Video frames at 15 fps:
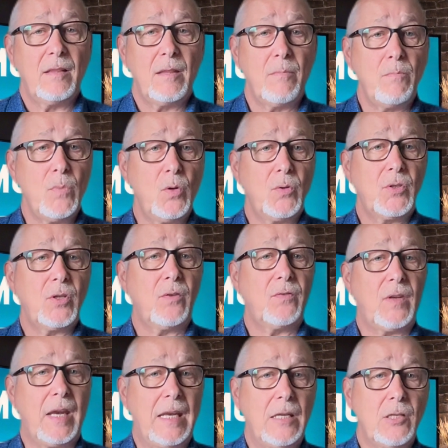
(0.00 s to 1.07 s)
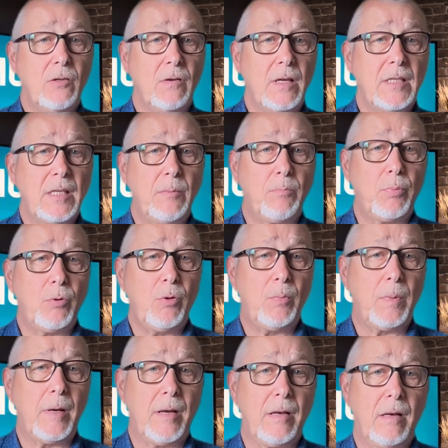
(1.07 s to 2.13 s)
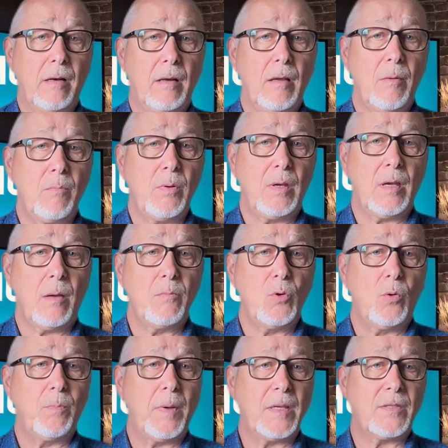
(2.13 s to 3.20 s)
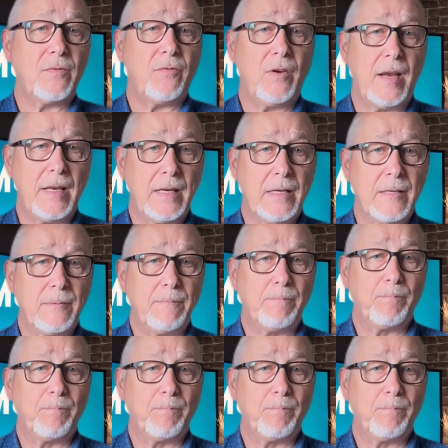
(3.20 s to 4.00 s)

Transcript: the MuleSoft integrated blueprint can become your best friend.